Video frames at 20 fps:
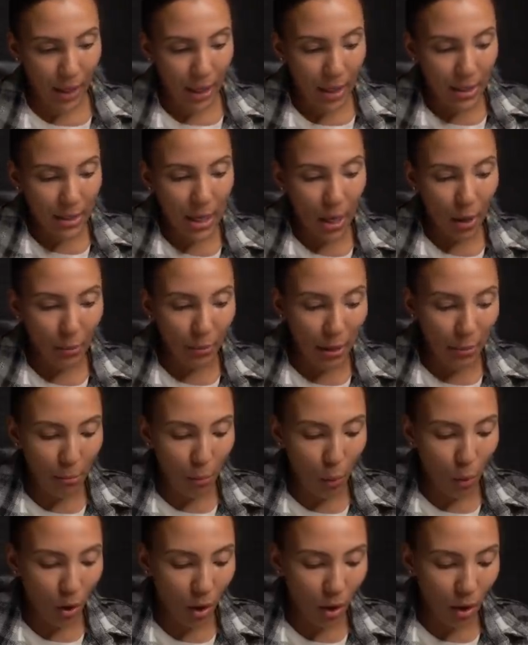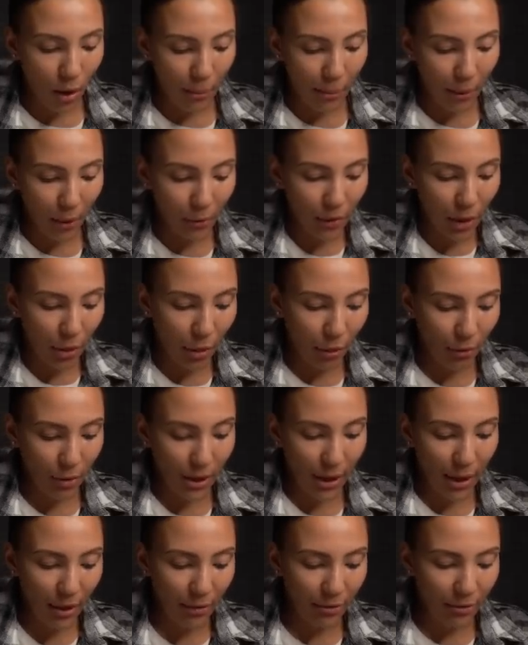Tell me more about the
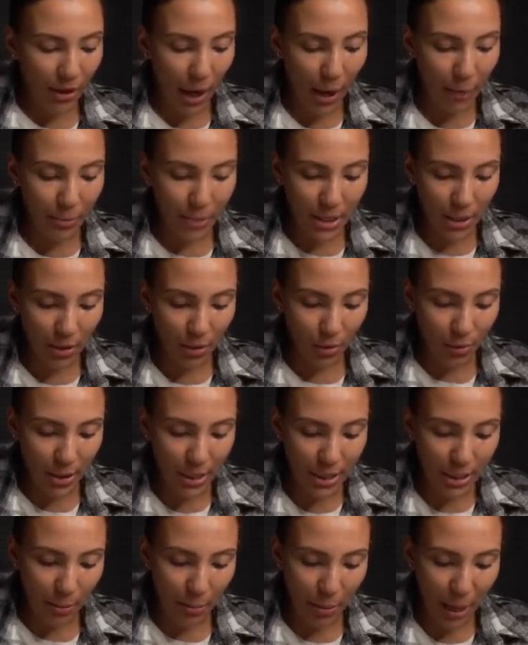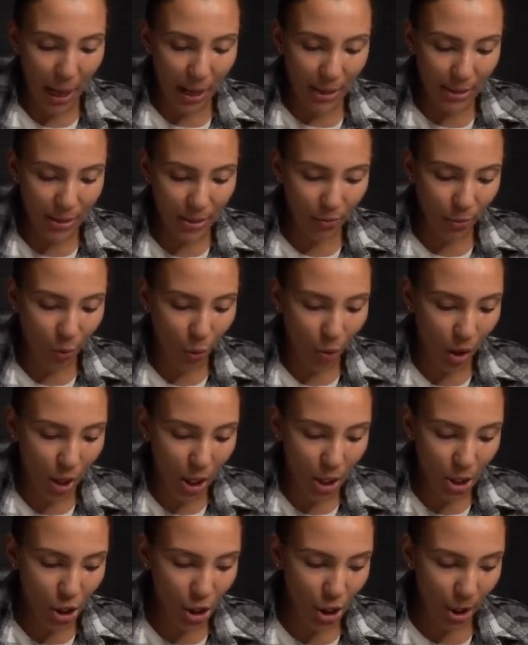3 of Cups in the recent past
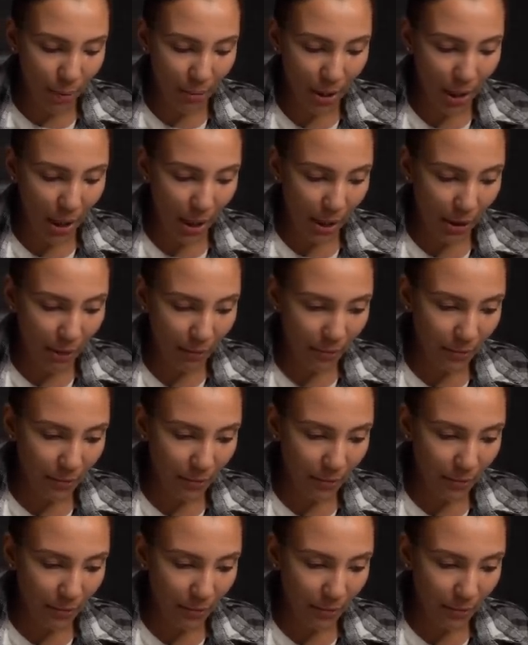for Gemini.